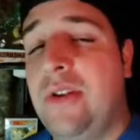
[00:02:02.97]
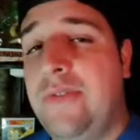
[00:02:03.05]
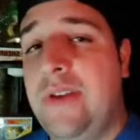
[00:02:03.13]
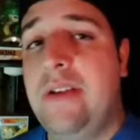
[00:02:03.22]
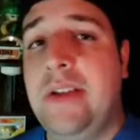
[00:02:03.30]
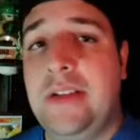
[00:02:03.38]

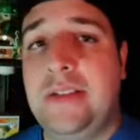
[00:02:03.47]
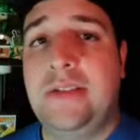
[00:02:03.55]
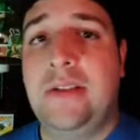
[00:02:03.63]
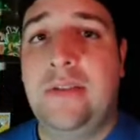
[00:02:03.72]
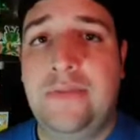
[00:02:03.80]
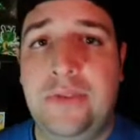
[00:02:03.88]

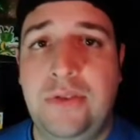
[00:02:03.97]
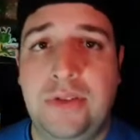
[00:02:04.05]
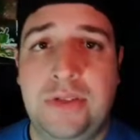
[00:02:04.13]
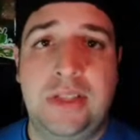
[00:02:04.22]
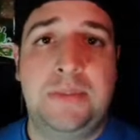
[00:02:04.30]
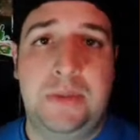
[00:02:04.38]
variants of
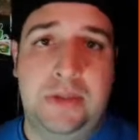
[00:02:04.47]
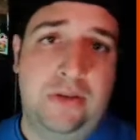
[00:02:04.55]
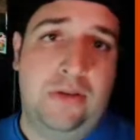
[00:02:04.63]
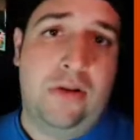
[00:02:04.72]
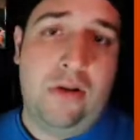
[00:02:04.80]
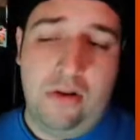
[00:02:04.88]
Unisons, but
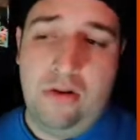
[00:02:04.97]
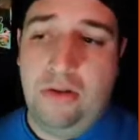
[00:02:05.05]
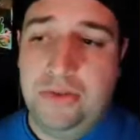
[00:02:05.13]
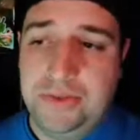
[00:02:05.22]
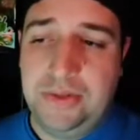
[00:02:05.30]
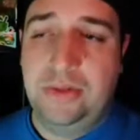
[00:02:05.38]
there are
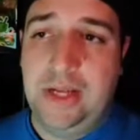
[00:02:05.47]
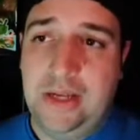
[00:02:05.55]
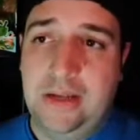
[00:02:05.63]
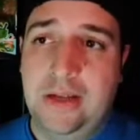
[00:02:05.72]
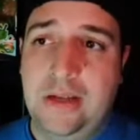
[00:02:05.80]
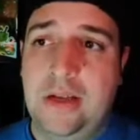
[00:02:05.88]
also
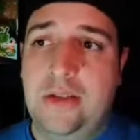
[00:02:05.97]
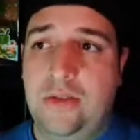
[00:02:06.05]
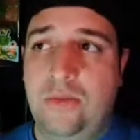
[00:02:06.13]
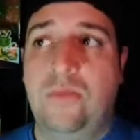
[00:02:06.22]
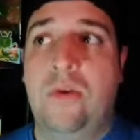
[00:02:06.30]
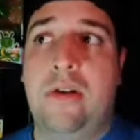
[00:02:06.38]
like
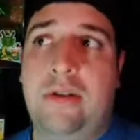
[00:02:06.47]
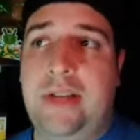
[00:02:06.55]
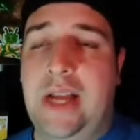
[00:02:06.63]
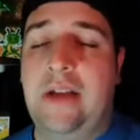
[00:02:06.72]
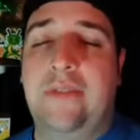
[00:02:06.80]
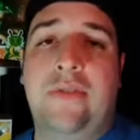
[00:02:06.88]
the watered
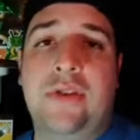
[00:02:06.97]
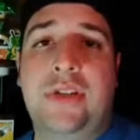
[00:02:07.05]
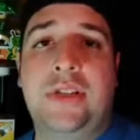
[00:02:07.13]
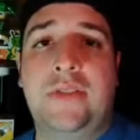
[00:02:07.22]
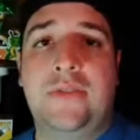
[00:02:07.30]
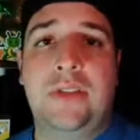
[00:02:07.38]
down
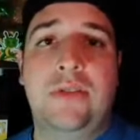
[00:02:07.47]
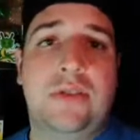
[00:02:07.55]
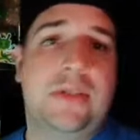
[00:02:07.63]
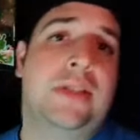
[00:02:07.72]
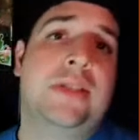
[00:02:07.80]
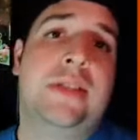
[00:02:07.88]
versions of the
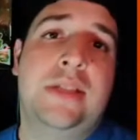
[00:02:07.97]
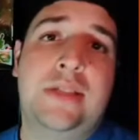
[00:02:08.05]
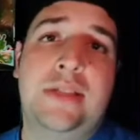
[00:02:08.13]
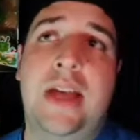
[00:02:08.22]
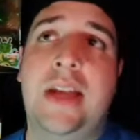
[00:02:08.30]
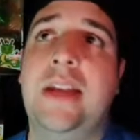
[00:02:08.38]
Unisons in the
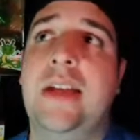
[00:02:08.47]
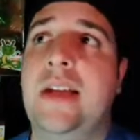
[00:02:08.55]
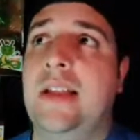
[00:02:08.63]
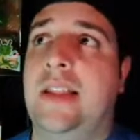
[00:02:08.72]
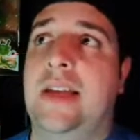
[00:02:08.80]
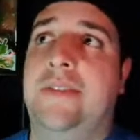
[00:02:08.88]
set.
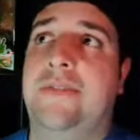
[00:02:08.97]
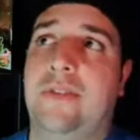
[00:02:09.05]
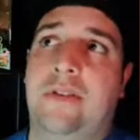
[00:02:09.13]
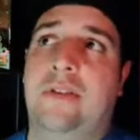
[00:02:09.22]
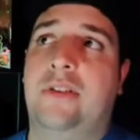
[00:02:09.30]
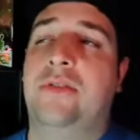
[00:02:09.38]
Like
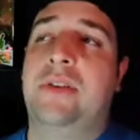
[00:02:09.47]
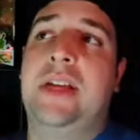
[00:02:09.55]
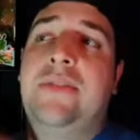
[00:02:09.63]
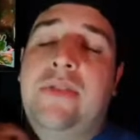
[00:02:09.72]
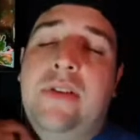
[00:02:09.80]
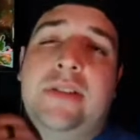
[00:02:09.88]
for
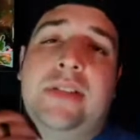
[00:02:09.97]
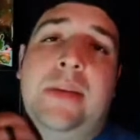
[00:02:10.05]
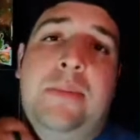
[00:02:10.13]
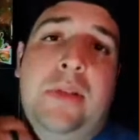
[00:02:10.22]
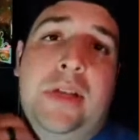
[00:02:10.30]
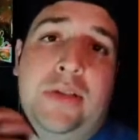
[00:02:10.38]
green, for
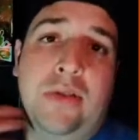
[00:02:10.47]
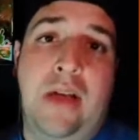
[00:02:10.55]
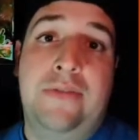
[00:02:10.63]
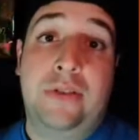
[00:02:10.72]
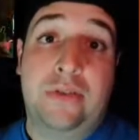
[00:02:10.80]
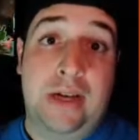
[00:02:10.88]
example, like you
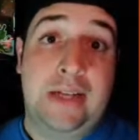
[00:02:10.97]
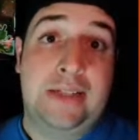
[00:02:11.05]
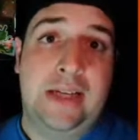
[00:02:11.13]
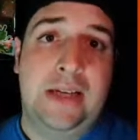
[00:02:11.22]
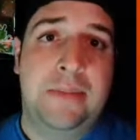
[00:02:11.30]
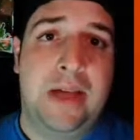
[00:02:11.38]
have the Great
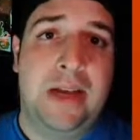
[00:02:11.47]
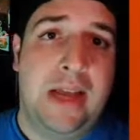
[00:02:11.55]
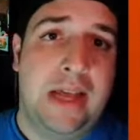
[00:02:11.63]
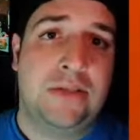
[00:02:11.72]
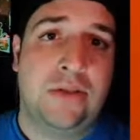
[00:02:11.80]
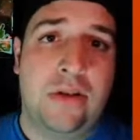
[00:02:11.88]
Saiyaman
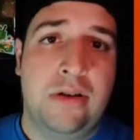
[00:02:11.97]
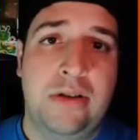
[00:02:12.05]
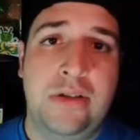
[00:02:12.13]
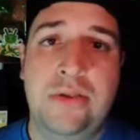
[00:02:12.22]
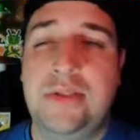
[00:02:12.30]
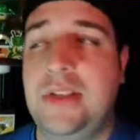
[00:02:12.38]
SR
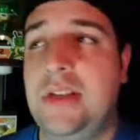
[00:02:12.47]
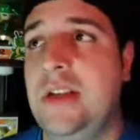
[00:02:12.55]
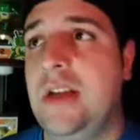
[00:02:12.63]
Unison,